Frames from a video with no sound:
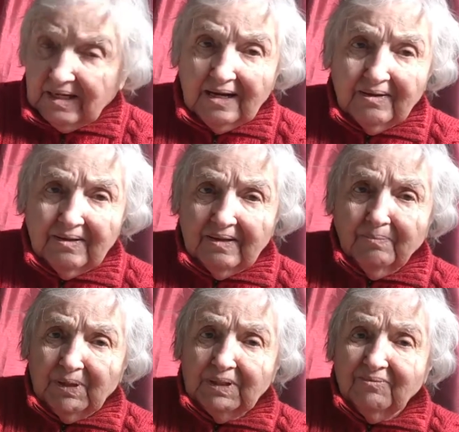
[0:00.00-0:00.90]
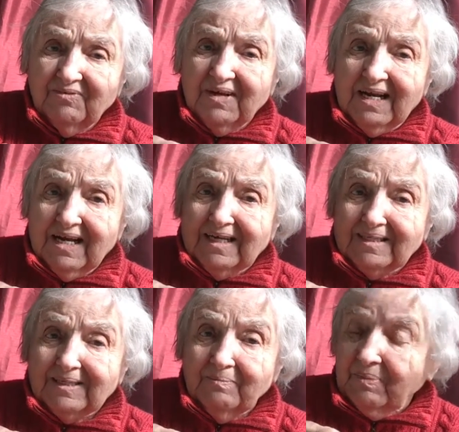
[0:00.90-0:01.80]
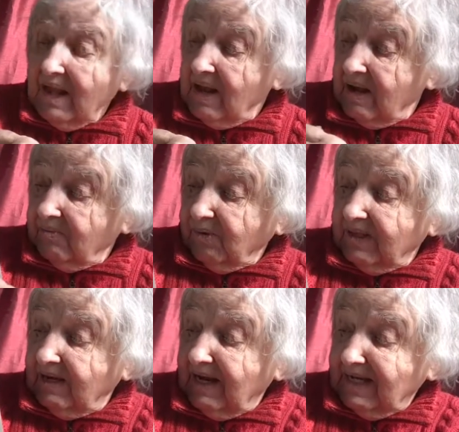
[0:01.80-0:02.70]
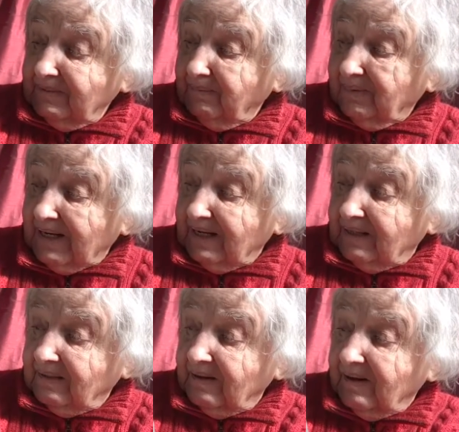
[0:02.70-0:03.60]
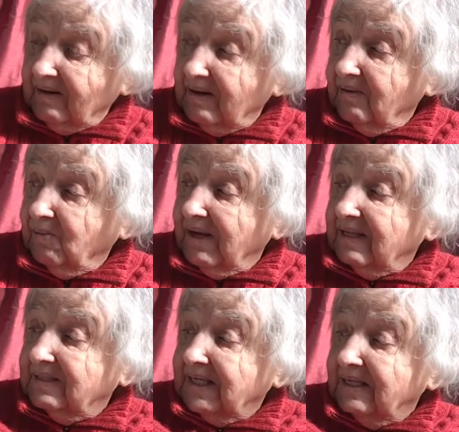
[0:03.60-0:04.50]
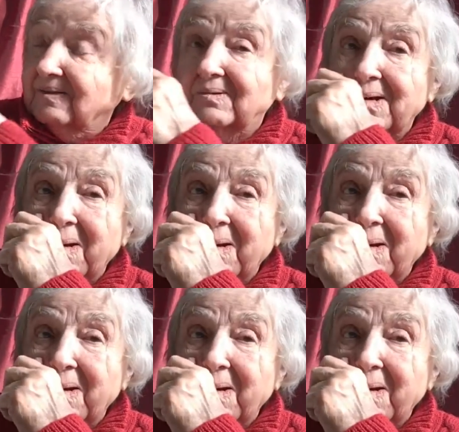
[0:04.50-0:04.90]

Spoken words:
down the bottom of her legs, with a light pink where the